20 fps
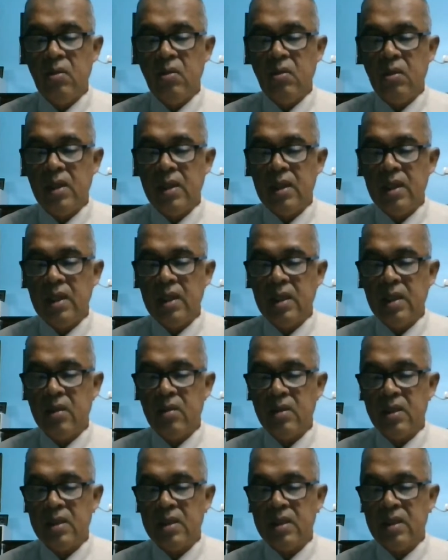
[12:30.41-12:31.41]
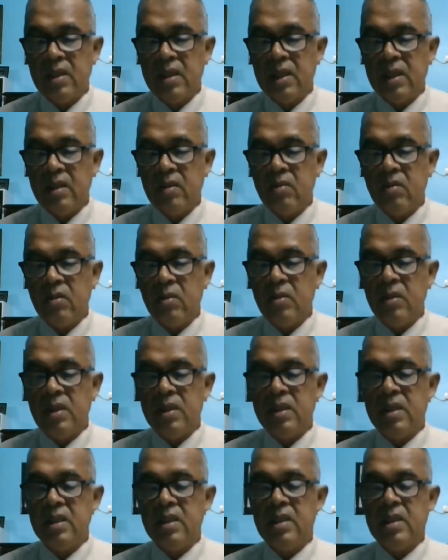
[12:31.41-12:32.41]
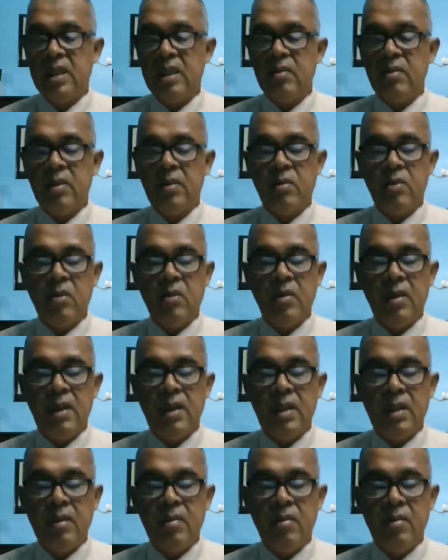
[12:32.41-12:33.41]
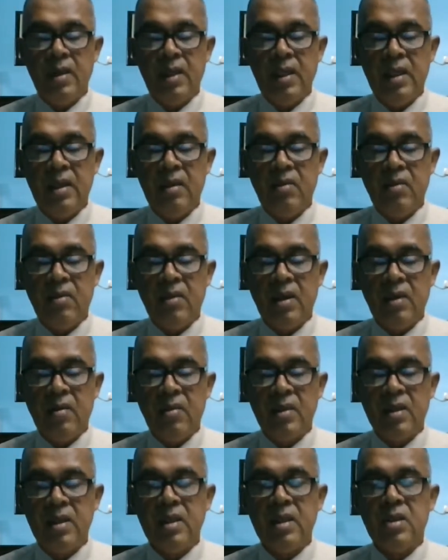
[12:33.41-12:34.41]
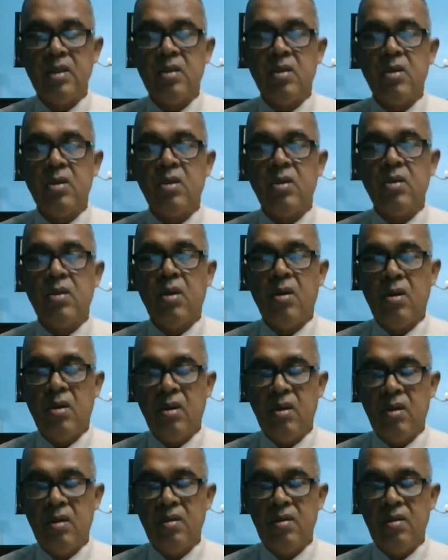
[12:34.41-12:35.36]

working hours, drug information shall be provided by a pharmacist on call.